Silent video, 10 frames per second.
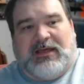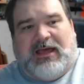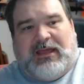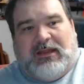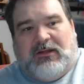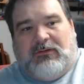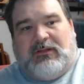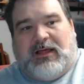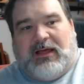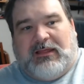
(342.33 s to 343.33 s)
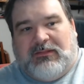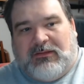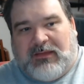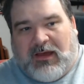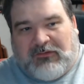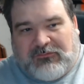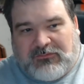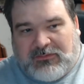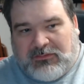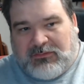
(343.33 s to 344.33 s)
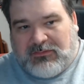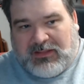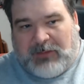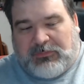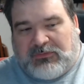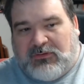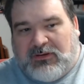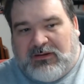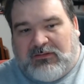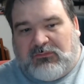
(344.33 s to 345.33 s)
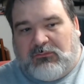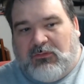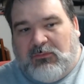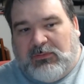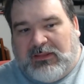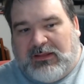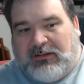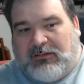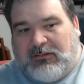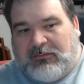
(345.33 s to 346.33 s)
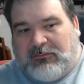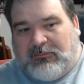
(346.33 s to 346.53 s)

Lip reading: The opportunities for role play are